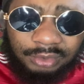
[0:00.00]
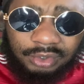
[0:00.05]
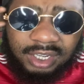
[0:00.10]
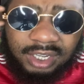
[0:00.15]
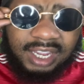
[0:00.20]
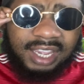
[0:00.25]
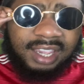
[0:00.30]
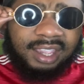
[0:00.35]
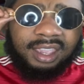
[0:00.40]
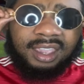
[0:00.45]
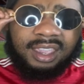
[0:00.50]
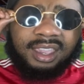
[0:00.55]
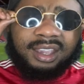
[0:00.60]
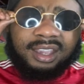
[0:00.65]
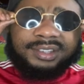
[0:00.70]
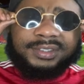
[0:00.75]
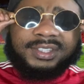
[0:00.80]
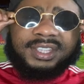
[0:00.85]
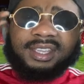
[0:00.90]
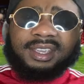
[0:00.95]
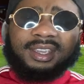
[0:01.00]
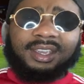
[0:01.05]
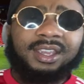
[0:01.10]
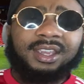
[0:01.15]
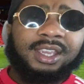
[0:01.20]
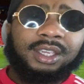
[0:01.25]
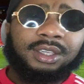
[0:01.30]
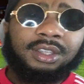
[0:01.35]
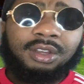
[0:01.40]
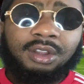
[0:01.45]
Jeez,
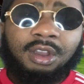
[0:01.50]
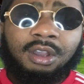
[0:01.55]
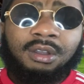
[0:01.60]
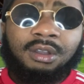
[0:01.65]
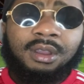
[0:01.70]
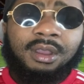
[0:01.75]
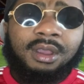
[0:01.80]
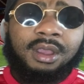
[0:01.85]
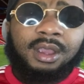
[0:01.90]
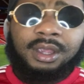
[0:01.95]
you know.